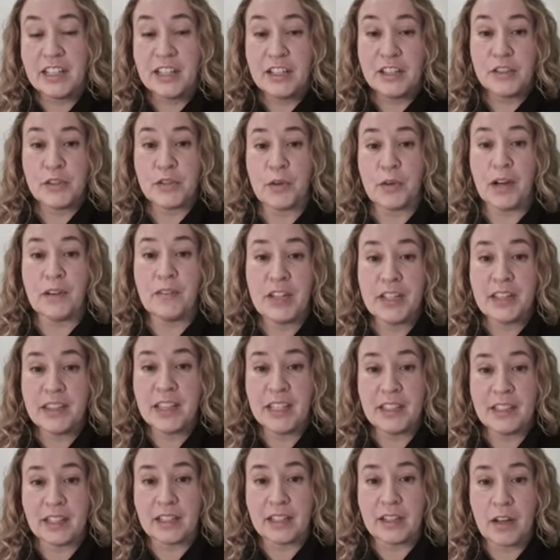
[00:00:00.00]
So
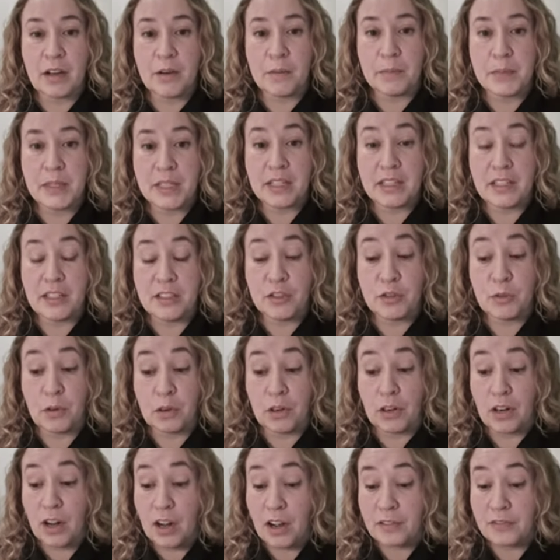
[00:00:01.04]
everything that comes into
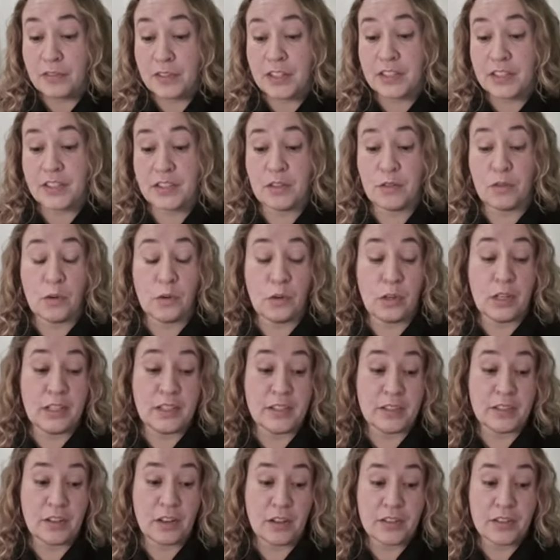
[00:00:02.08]
our office or is